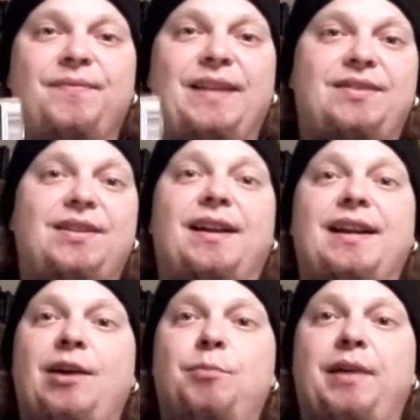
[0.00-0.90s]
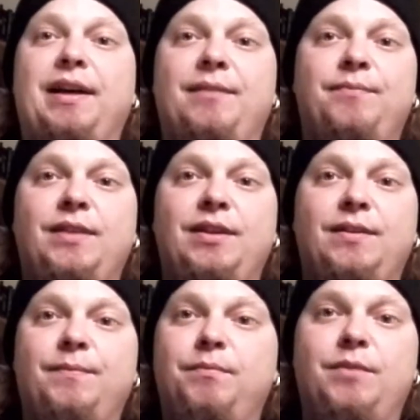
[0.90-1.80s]
they started out by uh,
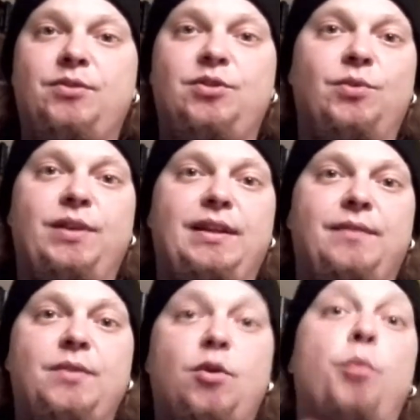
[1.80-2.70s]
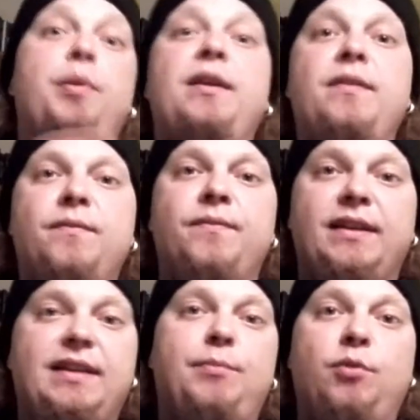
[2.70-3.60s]
doing opening their
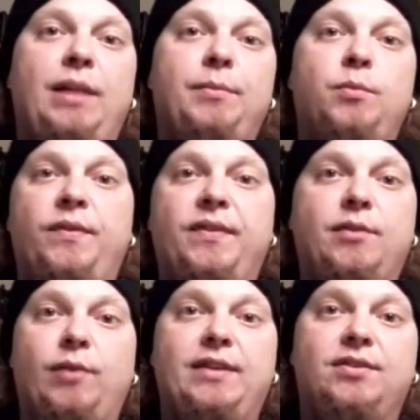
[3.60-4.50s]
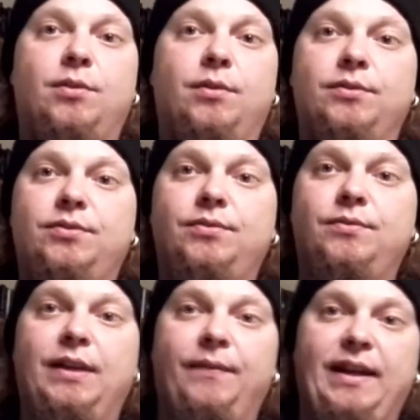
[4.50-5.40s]
debut album with the greatest songs
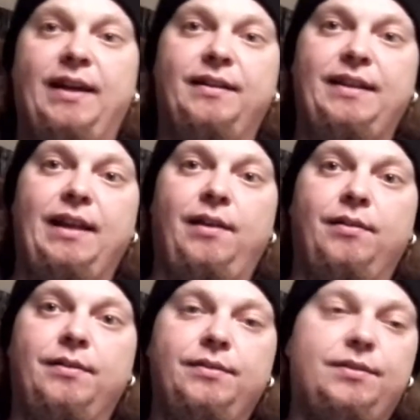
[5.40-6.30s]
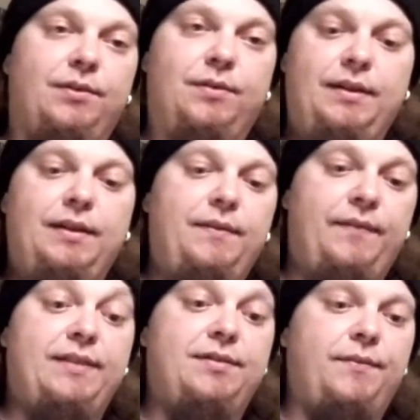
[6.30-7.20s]
in their catalog. So
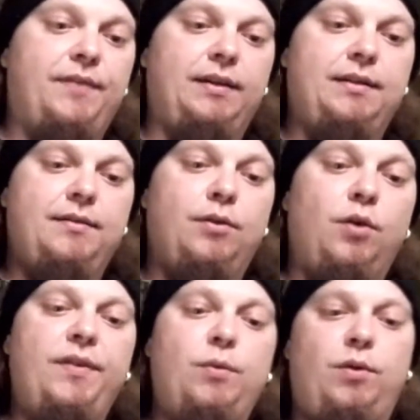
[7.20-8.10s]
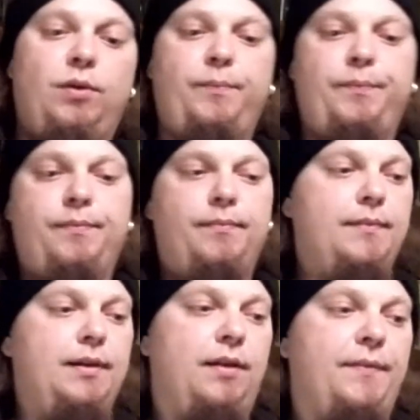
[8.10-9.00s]
that's something. Over the Wall,
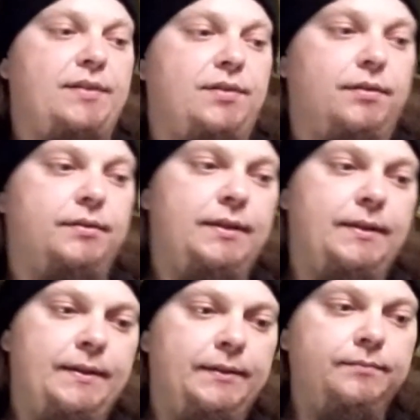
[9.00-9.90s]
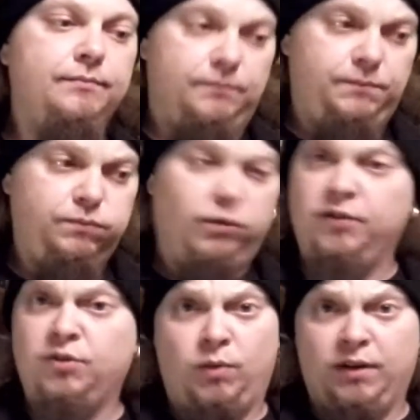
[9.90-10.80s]
love that song.
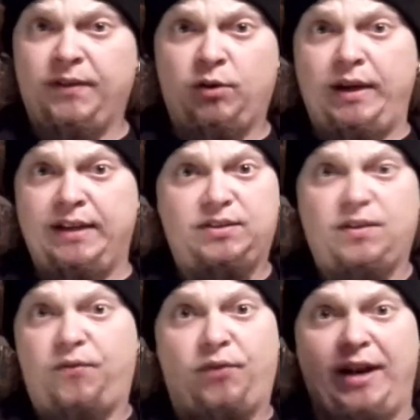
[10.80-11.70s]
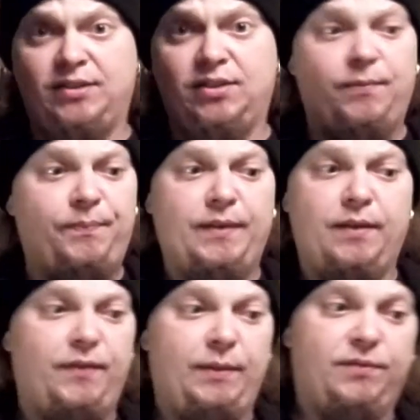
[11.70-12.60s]
Also one of the greatest fresh
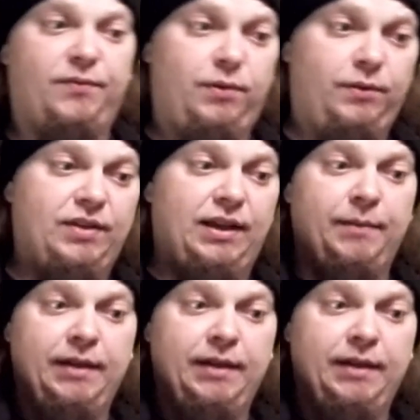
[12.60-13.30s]
themes of all time.